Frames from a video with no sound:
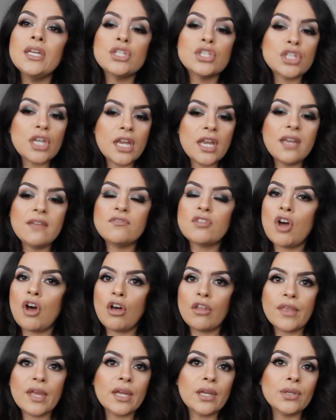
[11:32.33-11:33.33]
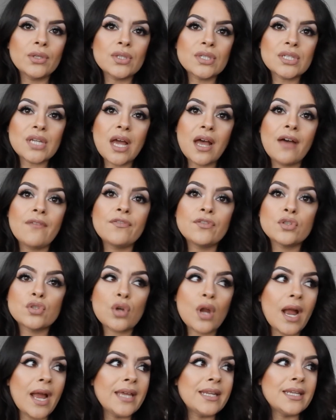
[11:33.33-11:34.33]
shaved, all that good stuff,
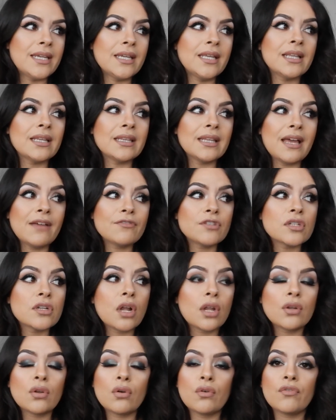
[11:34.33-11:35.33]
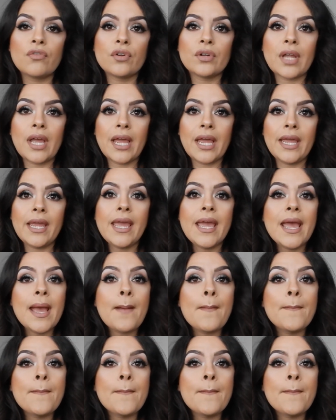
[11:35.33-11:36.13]
tried it, left it on overnight,